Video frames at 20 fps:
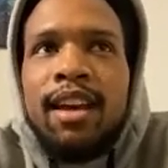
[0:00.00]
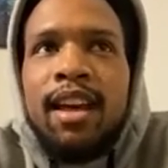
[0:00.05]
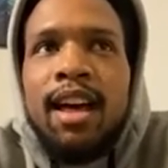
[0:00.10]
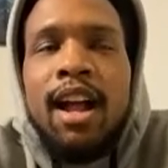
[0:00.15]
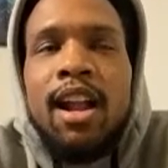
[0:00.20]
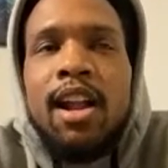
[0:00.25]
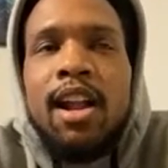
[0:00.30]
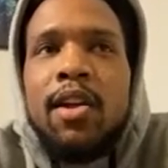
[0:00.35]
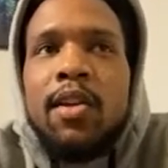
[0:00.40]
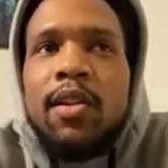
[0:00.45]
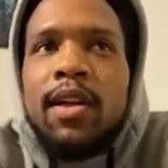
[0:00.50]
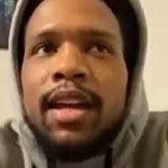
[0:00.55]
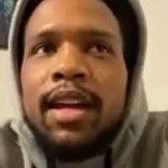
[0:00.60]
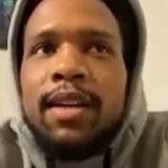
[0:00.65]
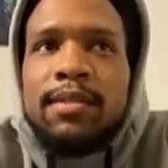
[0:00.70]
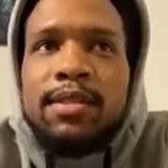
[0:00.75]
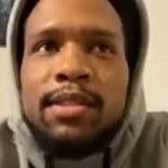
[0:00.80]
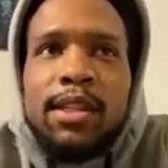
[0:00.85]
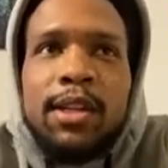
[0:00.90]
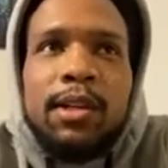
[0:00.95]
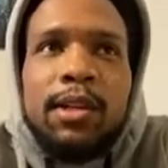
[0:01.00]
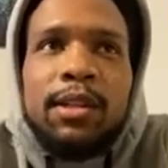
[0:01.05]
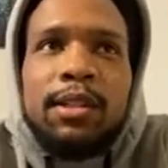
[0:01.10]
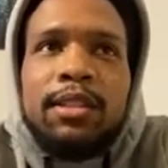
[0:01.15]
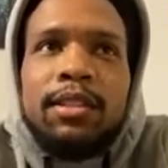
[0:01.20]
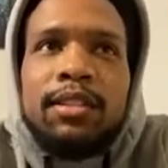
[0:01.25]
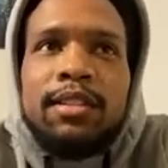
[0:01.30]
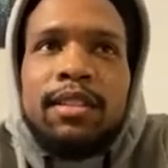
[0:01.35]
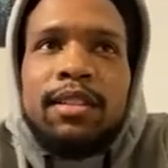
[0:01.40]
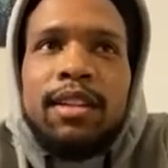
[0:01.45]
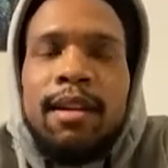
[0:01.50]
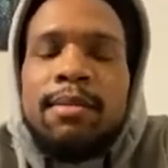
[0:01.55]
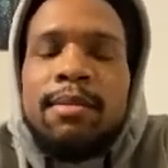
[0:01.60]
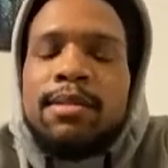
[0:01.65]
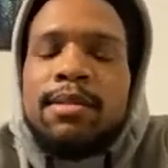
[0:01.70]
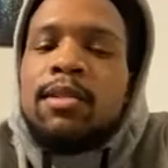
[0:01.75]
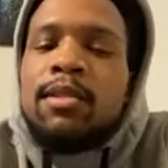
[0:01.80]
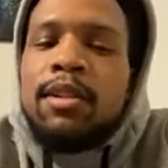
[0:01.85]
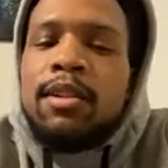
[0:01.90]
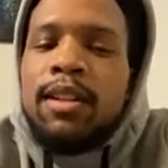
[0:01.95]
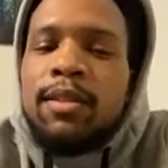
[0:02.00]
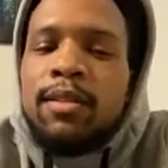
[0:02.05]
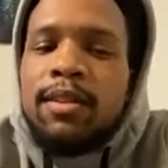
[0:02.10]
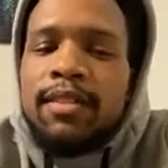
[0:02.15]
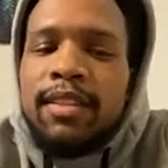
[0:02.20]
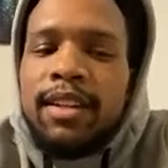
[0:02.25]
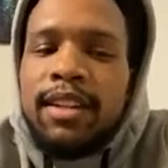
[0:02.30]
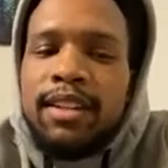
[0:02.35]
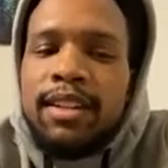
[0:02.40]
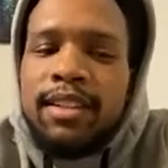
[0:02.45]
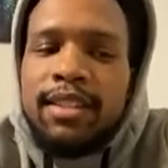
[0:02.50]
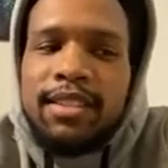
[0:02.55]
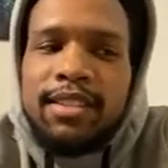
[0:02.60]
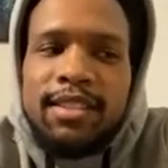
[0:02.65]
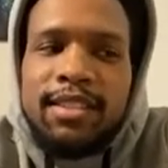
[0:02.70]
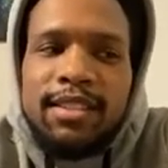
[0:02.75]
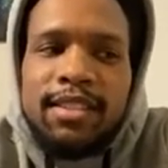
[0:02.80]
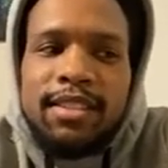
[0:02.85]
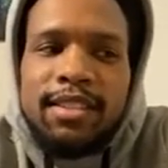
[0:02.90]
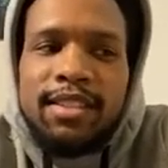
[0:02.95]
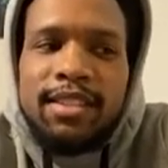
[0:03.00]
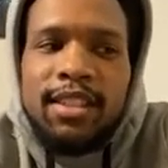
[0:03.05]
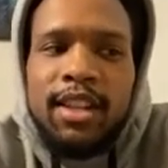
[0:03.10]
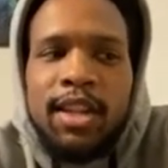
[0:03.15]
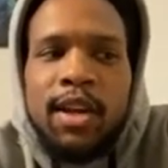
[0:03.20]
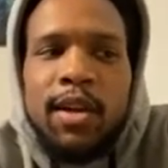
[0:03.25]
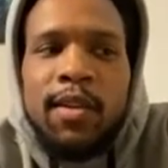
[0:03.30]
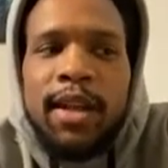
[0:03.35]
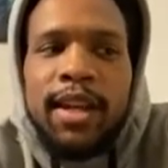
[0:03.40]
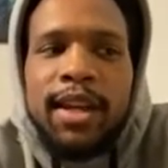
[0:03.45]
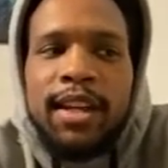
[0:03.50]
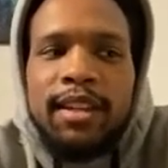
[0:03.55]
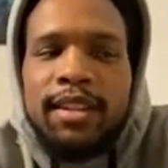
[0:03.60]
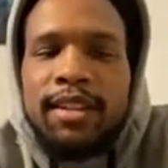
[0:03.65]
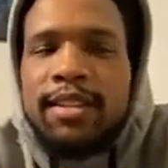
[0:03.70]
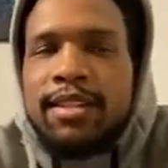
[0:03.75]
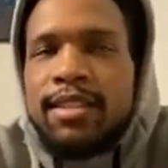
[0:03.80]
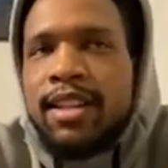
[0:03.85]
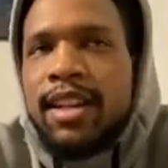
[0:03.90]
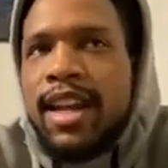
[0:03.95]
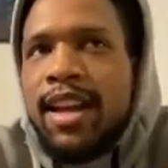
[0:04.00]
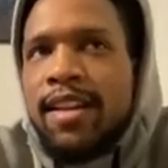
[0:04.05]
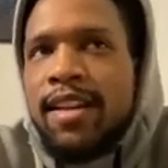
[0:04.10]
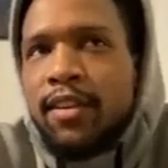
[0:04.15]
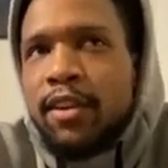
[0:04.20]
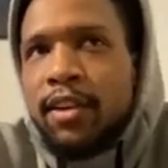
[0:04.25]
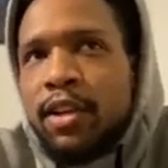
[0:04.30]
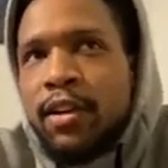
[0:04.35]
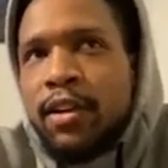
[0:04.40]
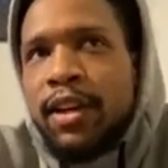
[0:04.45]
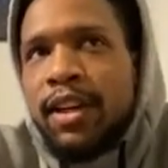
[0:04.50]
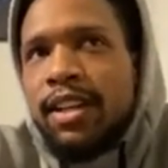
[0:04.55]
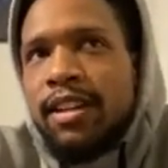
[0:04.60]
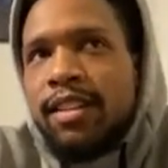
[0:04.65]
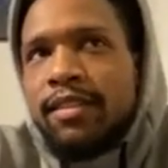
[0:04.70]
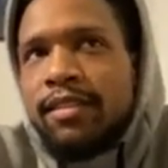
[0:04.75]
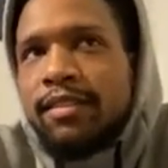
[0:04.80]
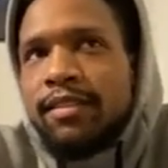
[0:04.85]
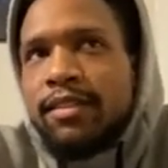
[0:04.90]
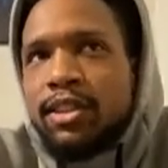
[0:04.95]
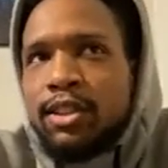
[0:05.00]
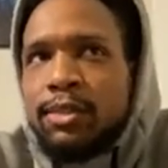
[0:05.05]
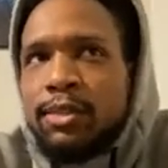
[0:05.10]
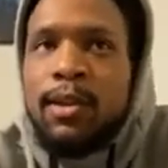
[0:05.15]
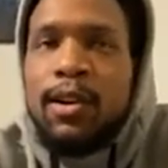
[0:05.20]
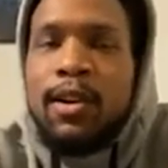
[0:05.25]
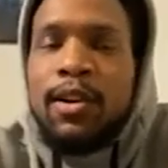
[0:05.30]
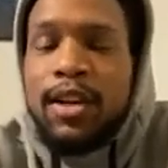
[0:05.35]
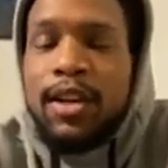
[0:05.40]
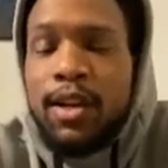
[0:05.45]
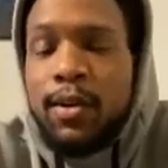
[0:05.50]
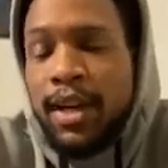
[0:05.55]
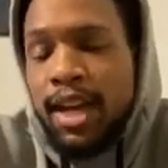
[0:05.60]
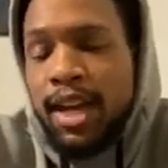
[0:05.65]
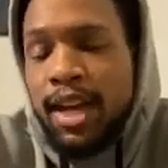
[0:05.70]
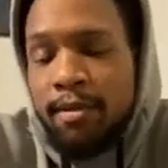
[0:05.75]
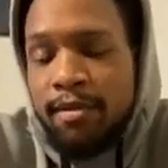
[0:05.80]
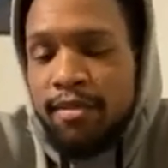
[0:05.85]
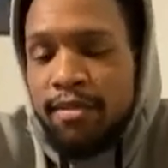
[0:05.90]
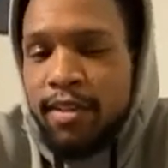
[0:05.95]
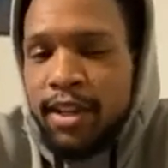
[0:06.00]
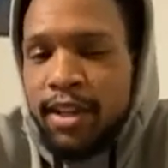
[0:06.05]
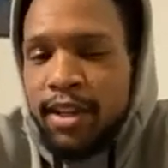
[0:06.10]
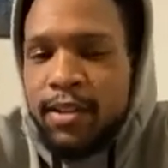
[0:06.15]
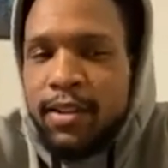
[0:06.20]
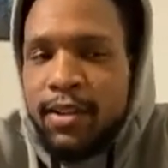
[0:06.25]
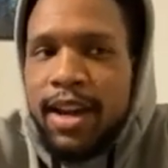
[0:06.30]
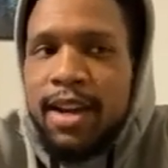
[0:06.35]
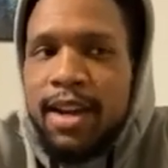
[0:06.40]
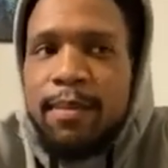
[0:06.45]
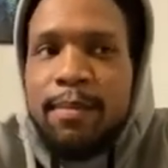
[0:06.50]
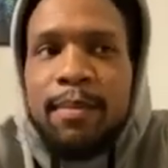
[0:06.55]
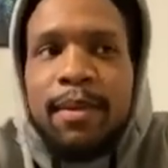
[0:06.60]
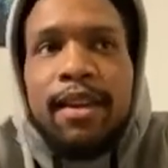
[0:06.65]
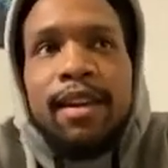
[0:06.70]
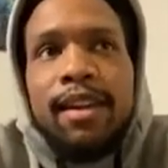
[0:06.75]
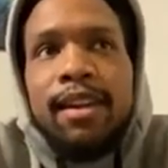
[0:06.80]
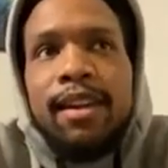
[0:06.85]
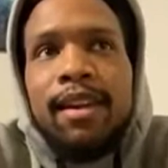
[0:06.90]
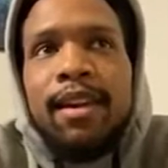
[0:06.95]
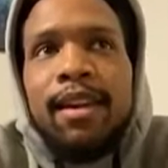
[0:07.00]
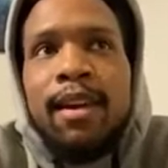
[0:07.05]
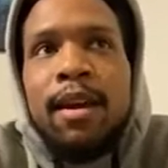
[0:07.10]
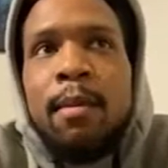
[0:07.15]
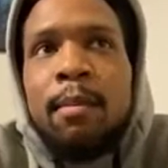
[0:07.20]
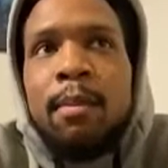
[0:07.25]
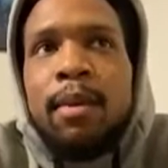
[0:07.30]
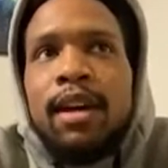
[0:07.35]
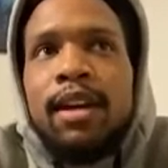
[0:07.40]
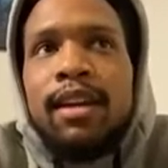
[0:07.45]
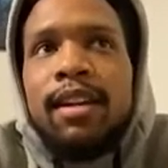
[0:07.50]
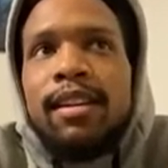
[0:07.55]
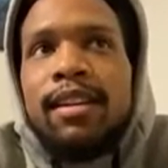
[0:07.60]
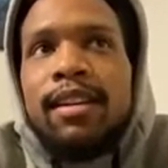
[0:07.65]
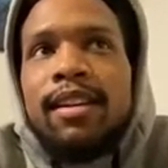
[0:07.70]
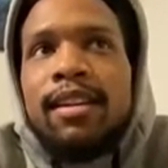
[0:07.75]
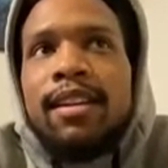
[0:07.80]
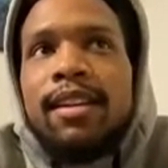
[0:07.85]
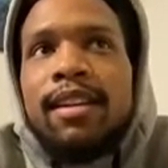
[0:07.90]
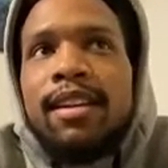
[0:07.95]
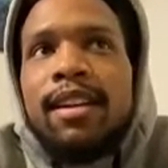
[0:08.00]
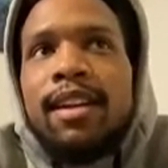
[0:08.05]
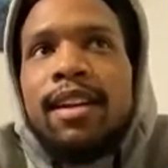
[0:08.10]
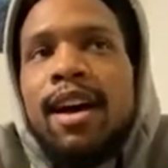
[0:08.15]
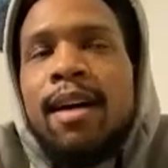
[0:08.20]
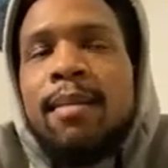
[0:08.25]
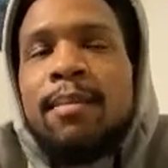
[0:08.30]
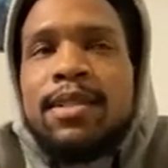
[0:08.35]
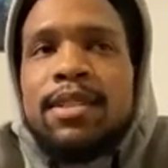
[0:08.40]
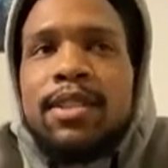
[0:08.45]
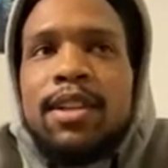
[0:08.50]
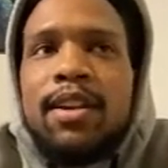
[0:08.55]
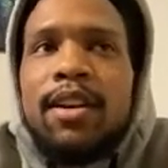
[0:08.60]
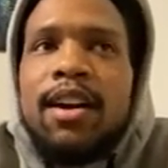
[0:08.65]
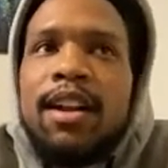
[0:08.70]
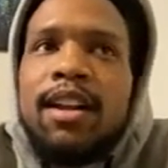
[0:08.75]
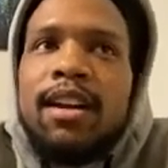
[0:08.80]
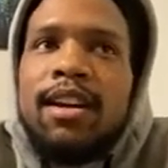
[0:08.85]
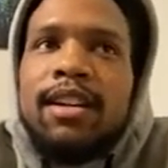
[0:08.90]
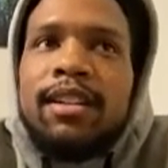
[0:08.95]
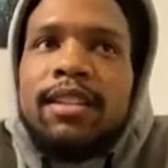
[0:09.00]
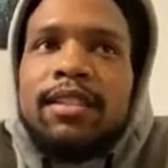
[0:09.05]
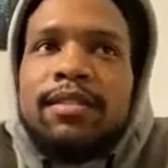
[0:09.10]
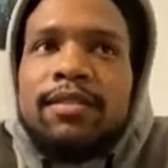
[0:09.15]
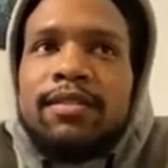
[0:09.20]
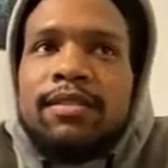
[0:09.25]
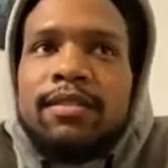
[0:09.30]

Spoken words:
I don't know, like I'm still dealing with things. Like today I feel great. Tomorrow I can wake up and feel like crap. But I'm still gonna,